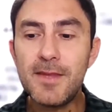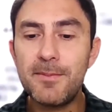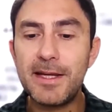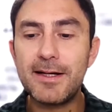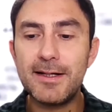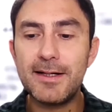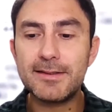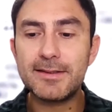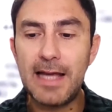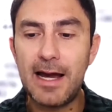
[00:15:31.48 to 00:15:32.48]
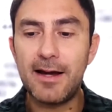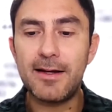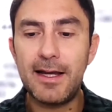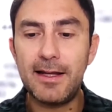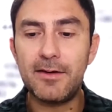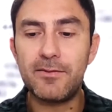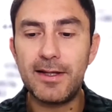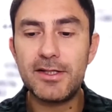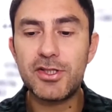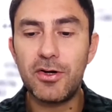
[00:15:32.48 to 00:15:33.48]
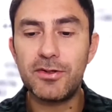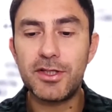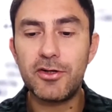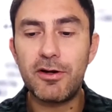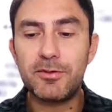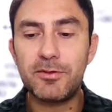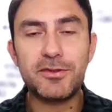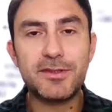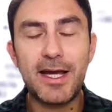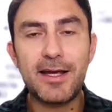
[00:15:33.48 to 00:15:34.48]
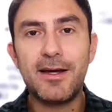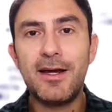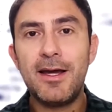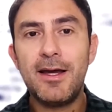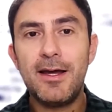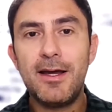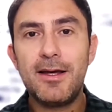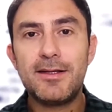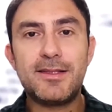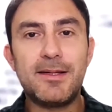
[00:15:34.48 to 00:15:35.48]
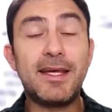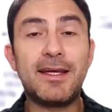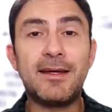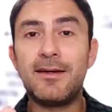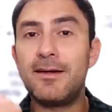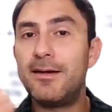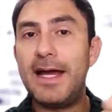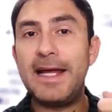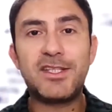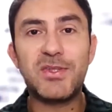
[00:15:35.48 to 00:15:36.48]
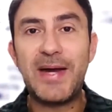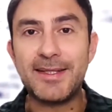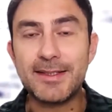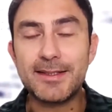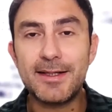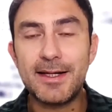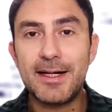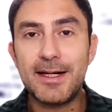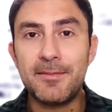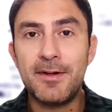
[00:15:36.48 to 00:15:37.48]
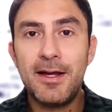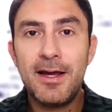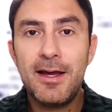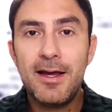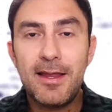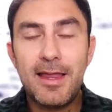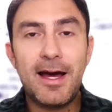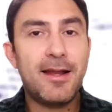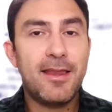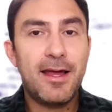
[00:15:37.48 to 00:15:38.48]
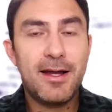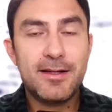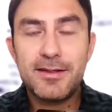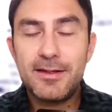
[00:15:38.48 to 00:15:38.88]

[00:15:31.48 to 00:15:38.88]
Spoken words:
because it really shows that you're able to take something end to end. That